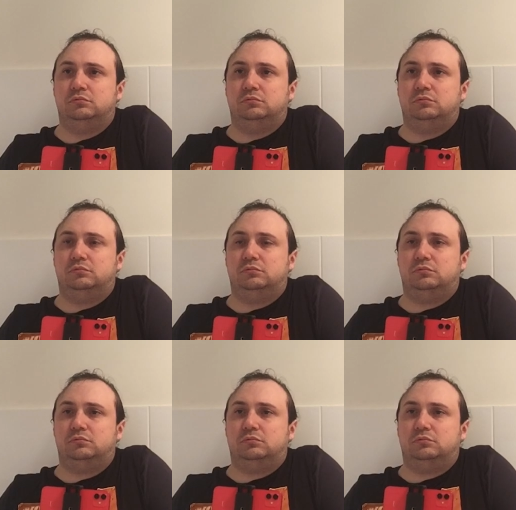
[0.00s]

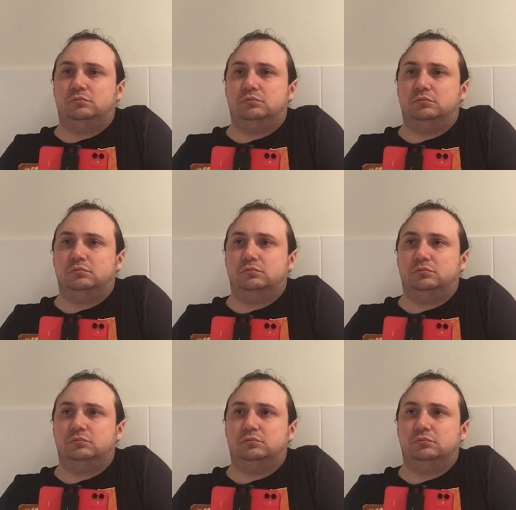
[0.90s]

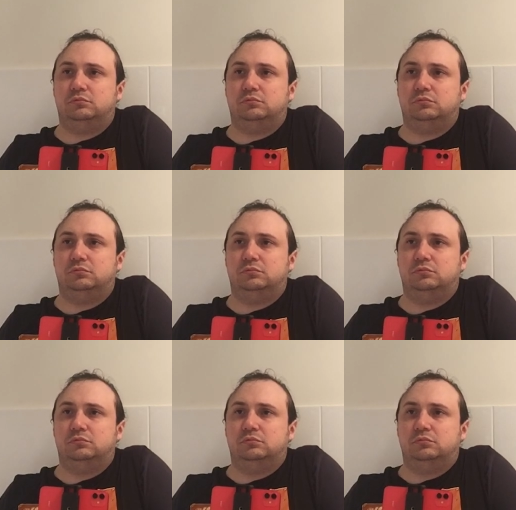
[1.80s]

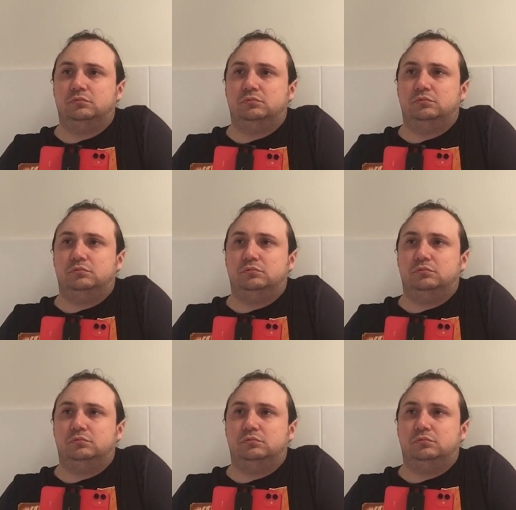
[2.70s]
(silence)